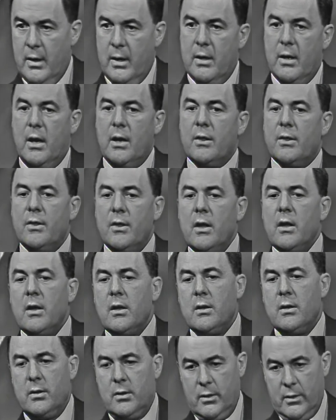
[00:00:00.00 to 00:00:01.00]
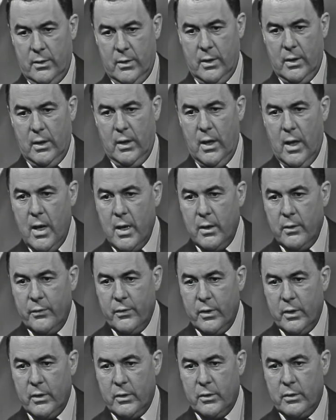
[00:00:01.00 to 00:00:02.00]
And I think that a lot of
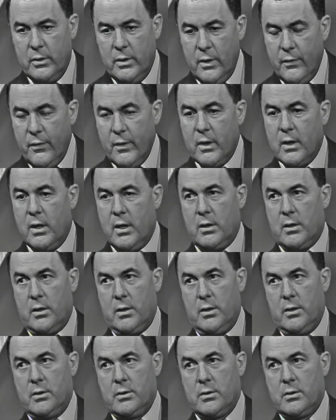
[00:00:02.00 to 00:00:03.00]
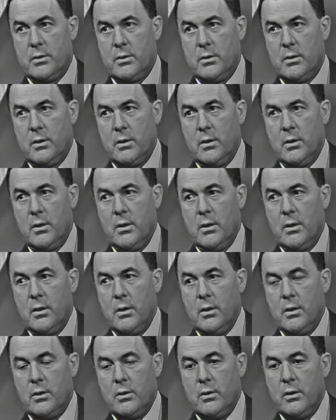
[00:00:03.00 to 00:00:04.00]
the difficulties
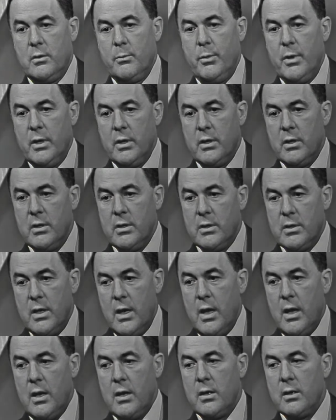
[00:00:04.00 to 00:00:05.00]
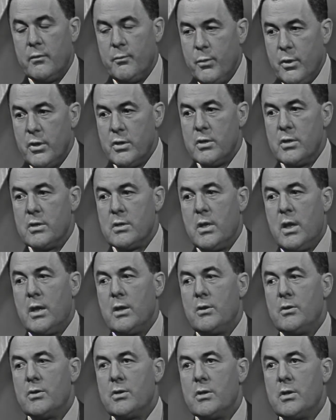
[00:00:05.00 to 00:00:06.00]
could have been contained if persons
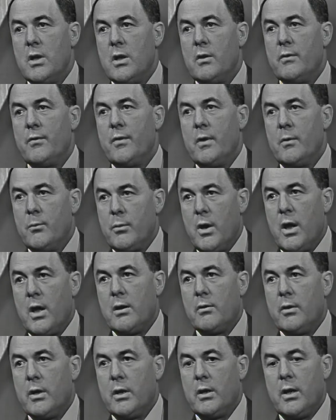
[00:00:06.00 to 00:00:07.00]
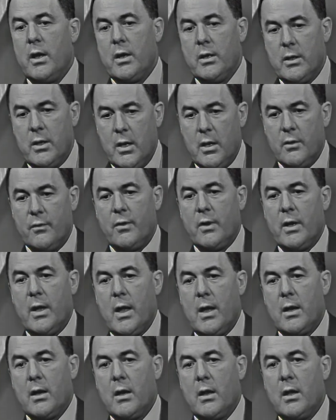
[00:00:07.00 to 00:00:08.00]
like yourself and Broderick had carefully
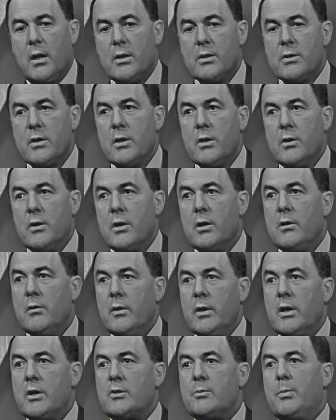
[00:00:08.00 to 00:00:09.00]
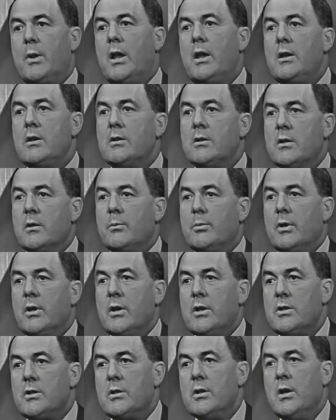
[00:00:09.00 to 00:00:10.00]
analyzed the order and explained to the
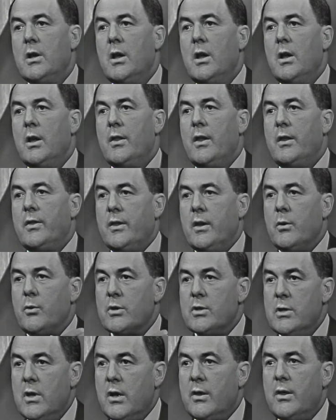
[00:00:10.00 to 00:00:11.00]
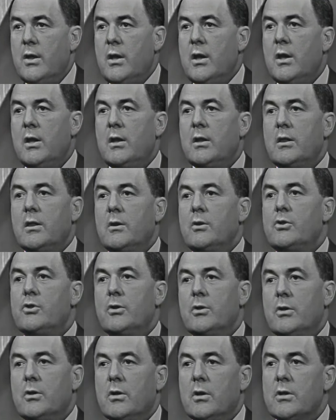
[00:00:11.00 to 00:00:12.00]
police that there was nothing in it that
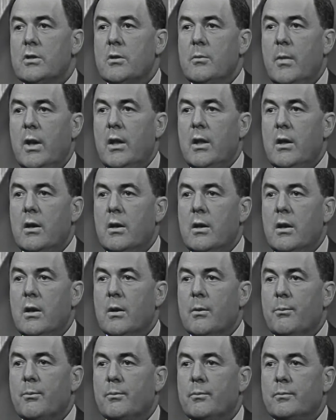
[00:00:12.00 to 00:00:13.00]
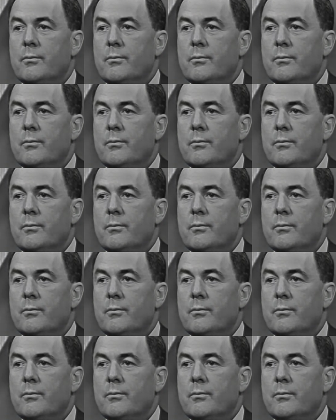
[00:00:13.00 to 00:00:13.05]
should cause them any harm.